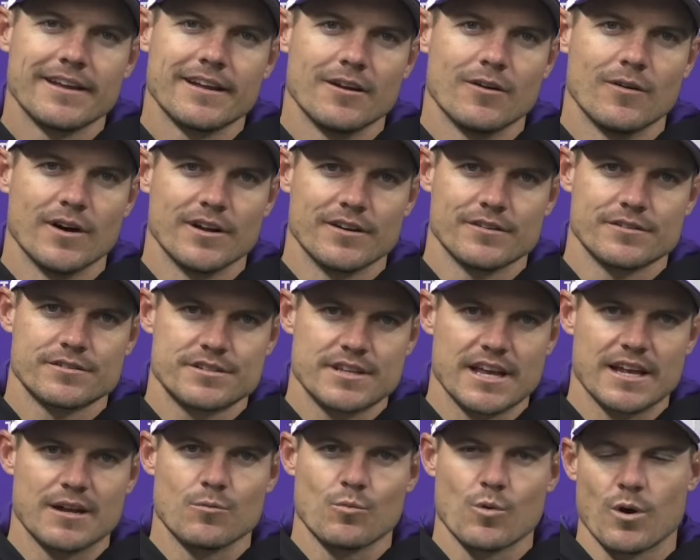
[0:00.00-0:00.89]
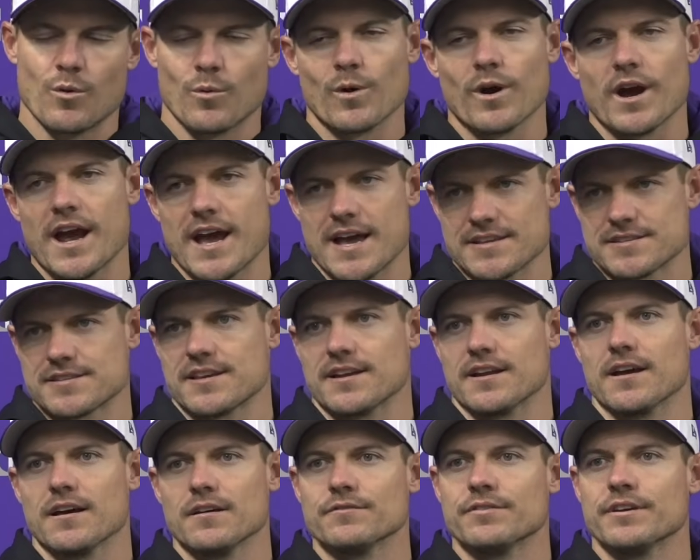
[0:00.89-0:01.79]
you know, understanding what we're
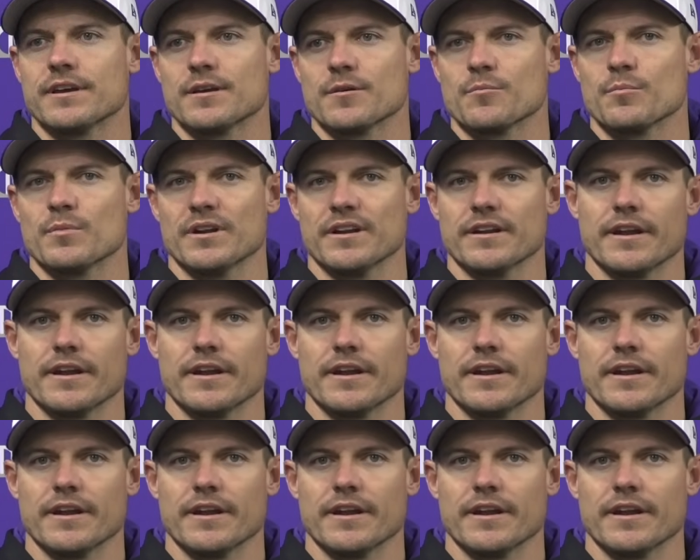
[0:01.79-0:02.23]
asking of him.